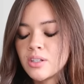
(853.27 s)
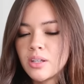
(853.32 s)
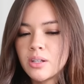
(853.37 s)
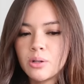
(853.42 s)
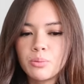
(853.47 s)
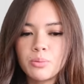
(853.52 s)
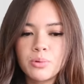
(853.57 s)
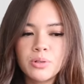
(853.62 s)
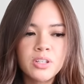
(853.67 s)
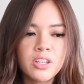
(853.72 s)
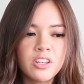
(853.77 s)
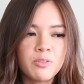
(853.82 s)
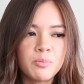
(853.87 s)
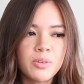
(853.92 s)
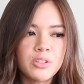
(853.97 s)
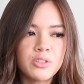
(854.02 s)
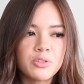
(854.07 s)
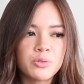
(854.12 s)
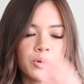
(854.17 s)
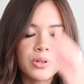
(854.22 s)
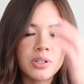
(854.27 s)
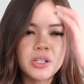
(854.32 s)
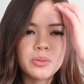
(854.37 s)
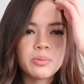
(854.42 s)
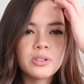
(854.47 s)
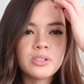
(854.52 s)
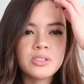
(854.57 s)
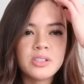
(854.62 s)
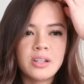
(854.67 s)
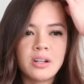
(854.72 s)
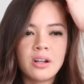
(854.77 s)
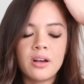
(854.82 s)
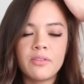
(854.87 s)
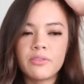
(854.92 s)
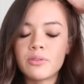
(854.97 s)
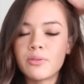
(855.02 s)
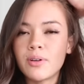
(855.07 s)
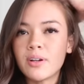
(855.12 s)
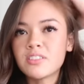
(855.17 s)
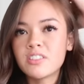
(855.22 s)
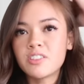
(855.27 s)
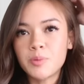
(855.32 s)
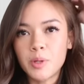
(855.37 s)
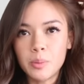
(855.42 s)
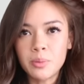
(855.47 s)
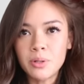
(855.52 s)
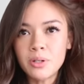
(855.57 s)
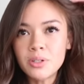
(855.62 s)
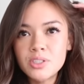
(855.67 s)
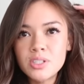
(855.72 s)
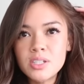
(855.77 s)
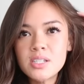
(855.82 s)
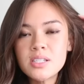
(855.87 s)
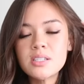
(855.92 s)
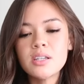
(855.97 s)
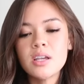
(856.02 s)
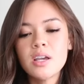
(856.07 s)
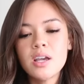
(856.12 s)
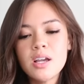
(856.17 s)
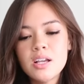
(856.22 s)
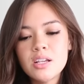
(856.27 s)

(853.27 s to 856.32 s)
then it would give me 20% off the rest of my purchase.